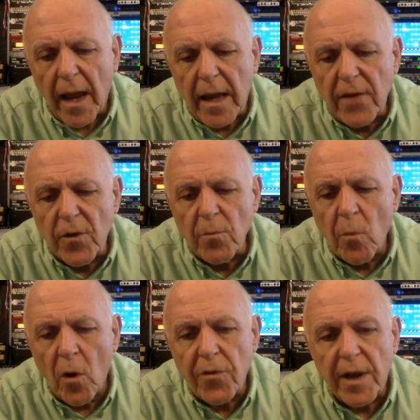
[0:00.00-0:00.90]
even
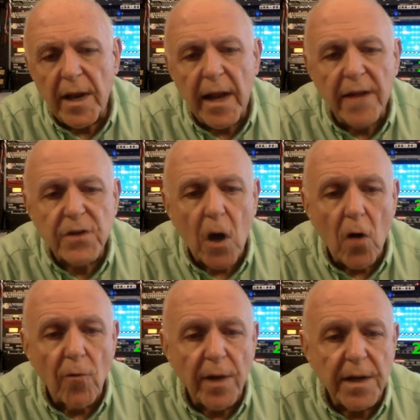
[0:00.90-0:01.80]
more than it has
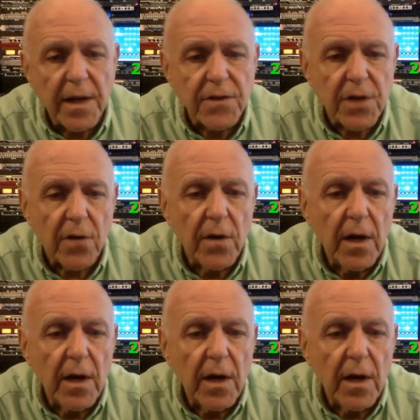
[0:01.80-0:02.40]
already done so.